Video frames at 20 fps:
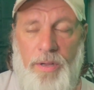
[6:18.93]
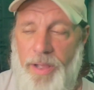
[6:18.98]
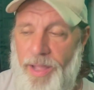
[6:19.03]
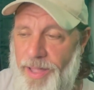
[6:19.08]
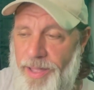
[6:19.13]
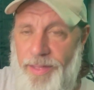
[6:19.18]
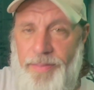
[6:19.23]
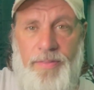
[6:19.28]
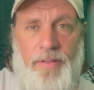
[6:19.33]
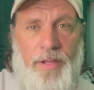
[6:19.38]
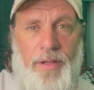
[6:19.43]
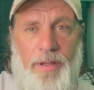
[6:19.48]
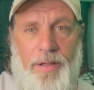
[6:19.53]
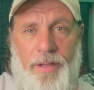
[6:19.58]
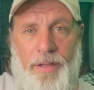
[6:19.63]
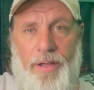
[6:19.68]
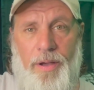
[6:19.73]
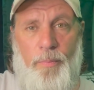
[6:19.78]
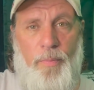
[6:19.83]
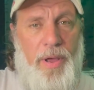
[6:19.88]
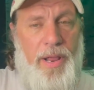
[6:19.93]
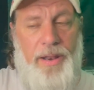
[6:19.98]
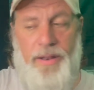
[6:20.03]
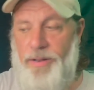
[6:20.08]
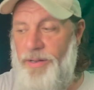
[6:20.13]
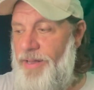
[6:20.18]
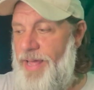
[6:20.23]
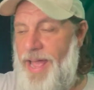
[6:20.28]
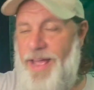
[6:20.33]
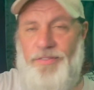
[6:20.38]
and uh, we in
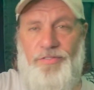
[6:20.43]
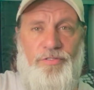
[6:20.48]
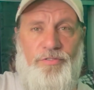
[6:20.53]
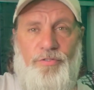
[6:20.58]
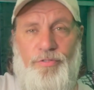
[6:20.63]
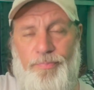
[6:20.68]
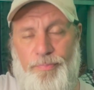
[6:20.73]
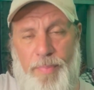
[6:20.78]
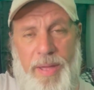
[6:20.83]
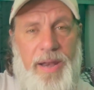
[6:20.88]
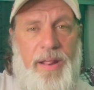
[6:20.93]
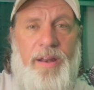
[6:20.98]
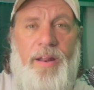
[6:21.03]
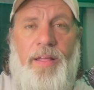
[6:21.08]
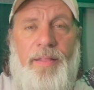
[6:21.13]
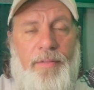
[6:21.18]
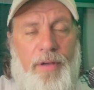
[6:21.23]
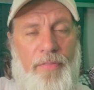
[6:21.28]
the last minute